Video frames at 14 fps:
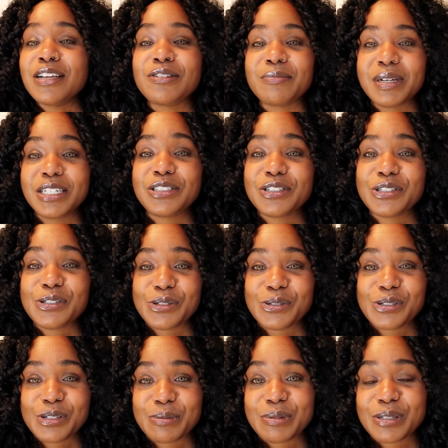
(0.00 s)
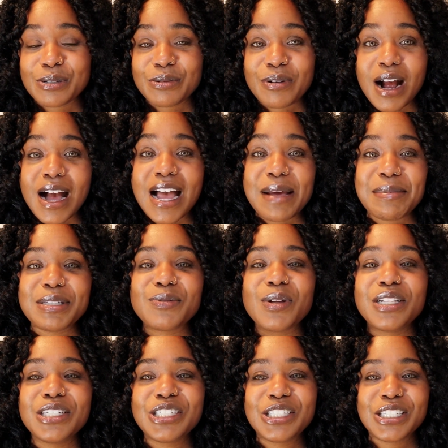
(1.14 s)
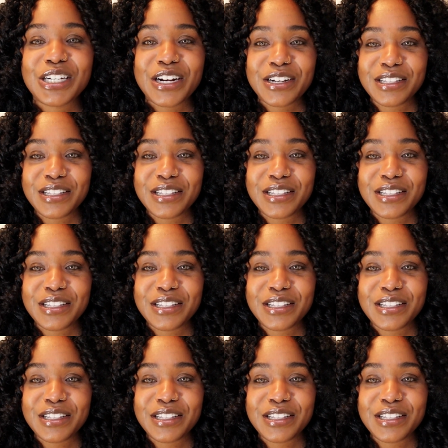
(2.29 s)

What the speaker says: So make sure to subscribe as well as share